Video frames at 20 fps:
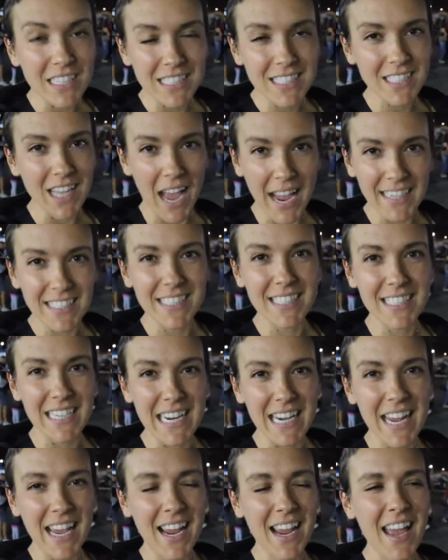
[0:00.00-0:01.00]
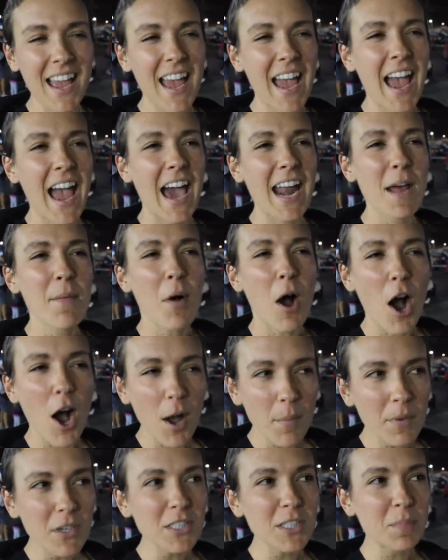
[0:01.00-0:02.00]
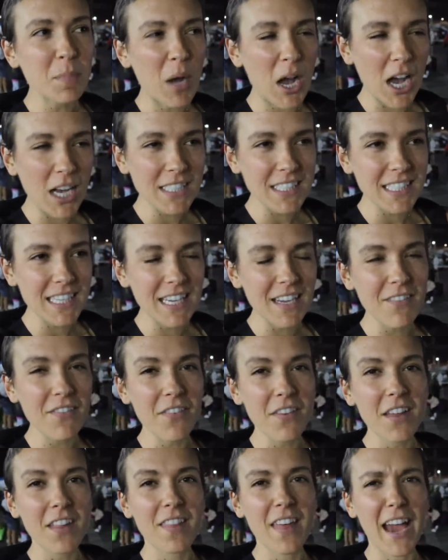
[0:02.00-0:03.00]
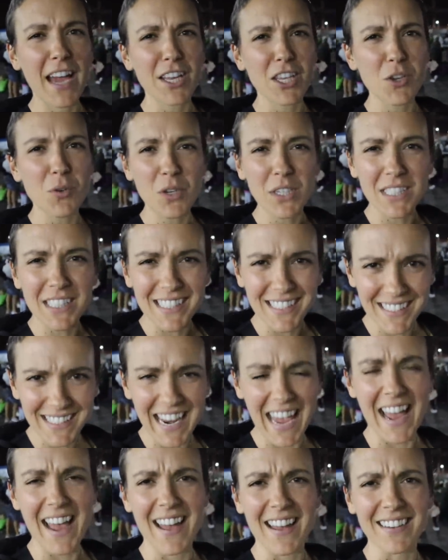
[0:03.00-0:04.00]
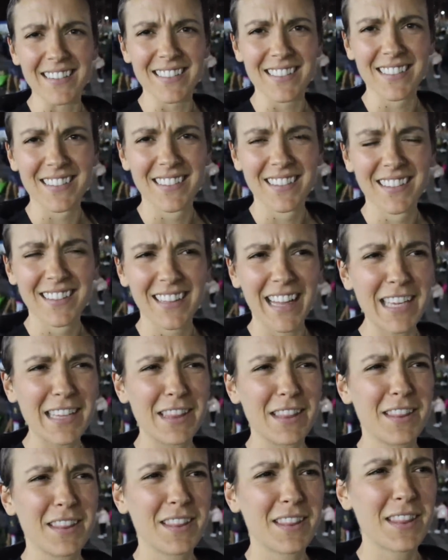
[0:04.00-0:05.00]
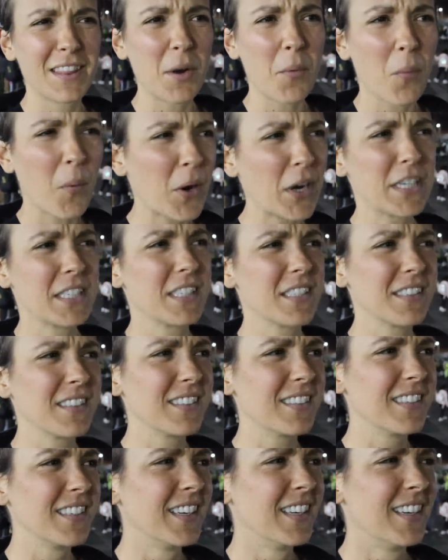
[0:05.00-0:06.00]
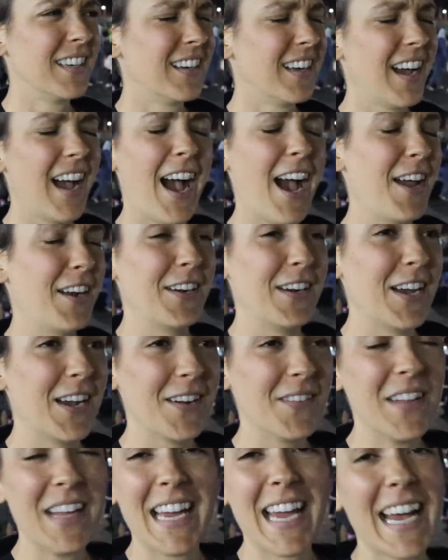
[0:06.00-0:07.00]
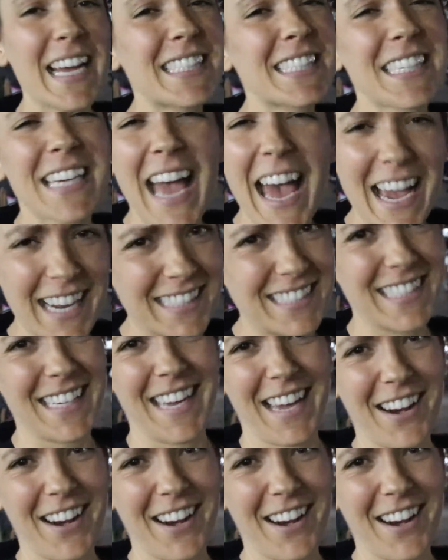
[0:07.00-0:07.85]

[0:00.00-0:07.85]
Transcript: assigned seating, and I'm almost positive that you could stand. Like, there weren't, I don't know. It's a hectic